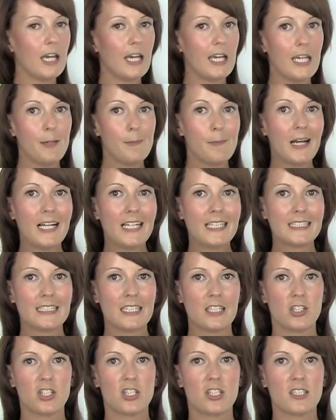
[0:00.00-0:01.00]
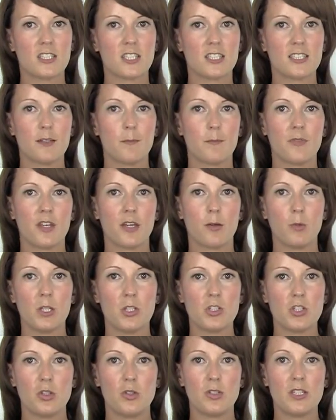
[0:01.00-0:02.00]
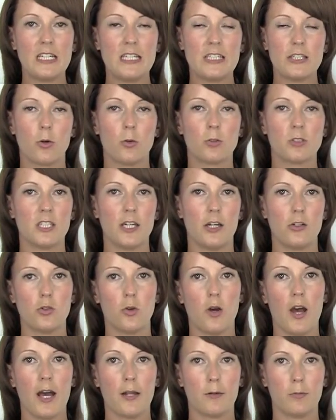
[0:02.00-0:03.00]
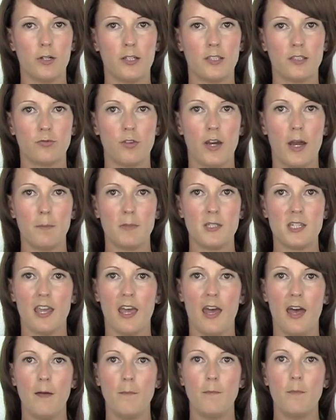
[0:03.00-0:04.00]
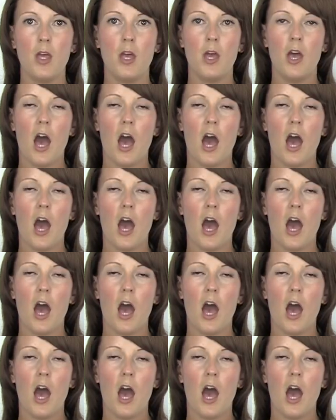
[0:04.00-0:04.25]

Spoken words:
Email extensions are something which you need to contact your AdWords rep to get.